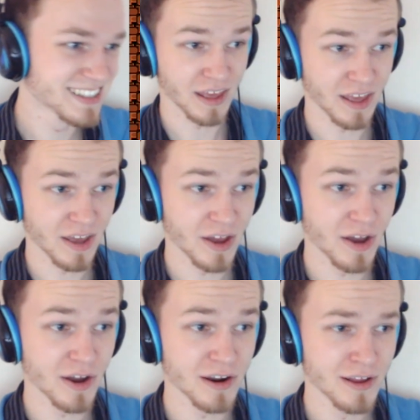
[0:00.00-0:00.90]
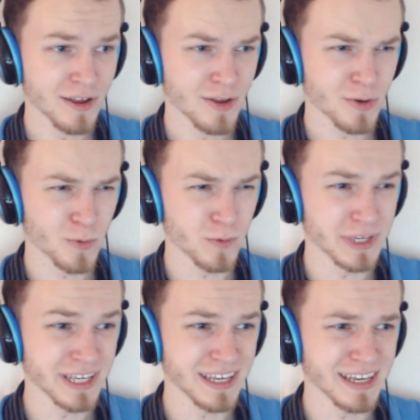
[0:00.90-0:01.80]
Here
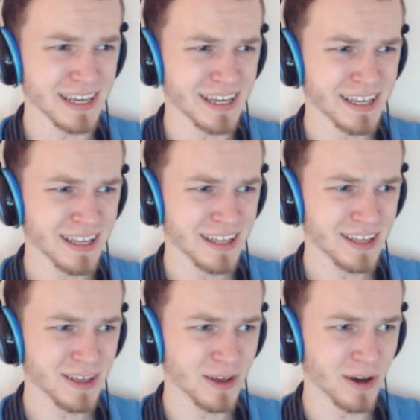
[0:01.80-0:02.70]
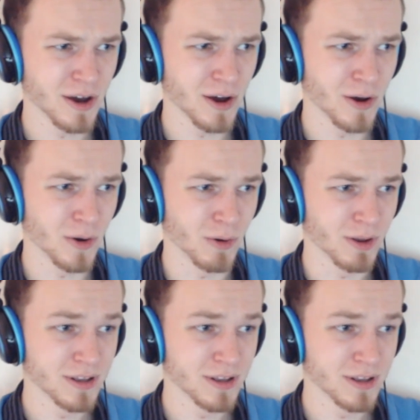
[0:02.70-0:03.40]
we go.